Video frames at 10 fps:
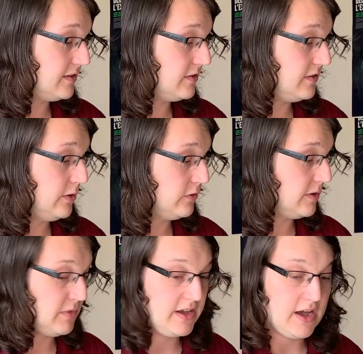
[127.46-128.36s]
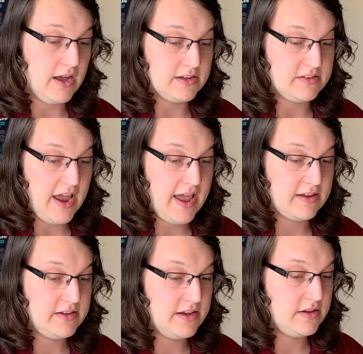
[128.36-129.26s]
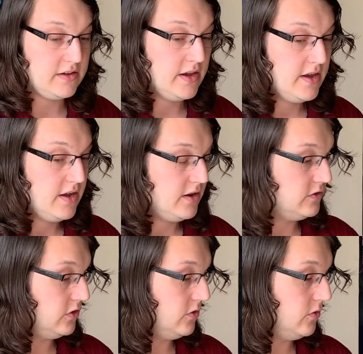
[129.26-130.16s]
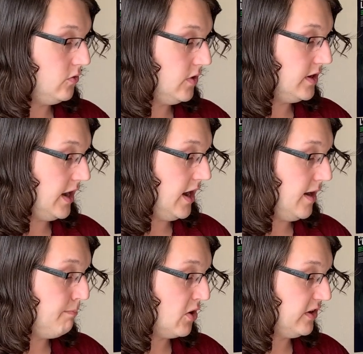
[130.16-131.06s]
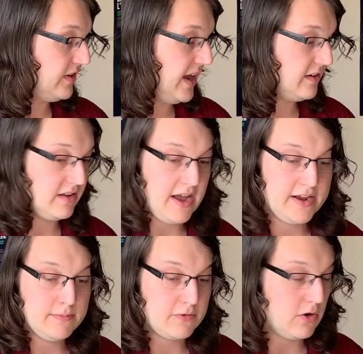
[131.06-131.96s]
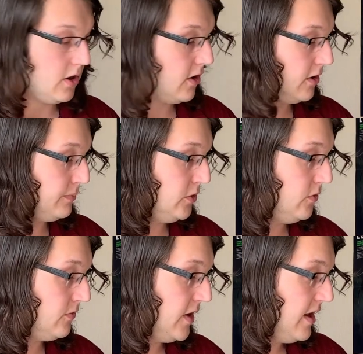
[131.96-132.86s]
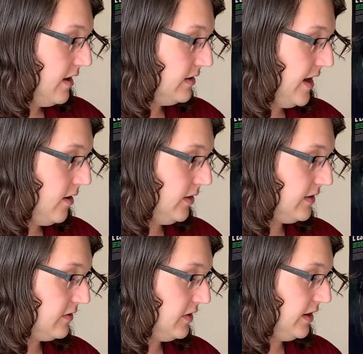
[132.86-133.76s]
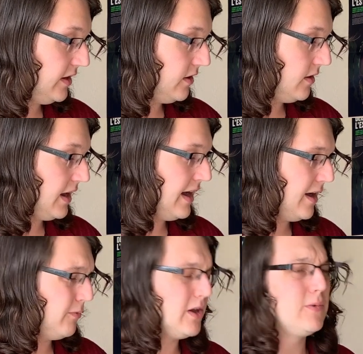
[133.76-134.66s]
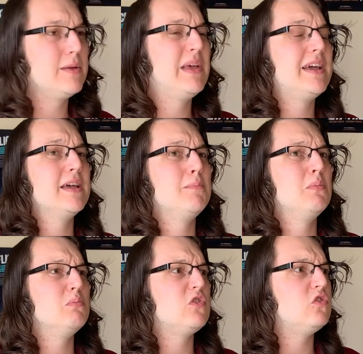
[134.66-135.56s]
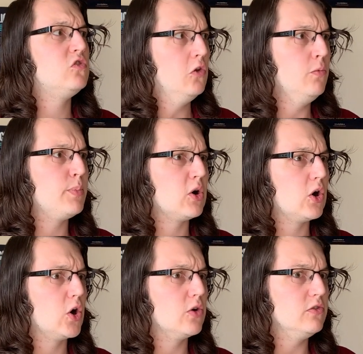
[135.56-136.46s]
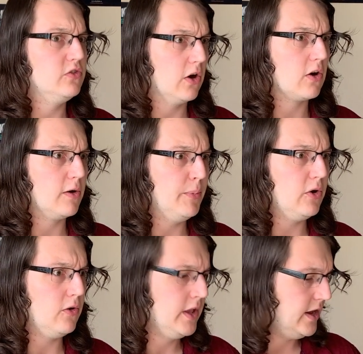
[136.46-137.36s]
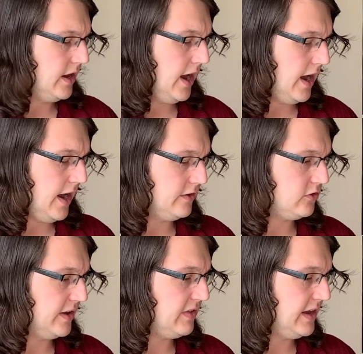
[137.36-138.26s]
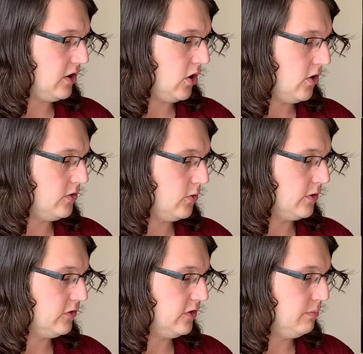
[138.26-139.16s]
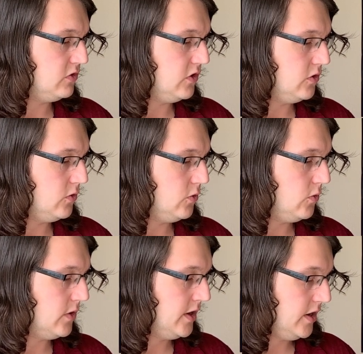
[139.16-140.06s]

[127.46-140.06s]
Steal Something Undetected to burn attack as an item for a hard move. Now let's see here. We don't want to make him super durable, so I think Hurt or Subdue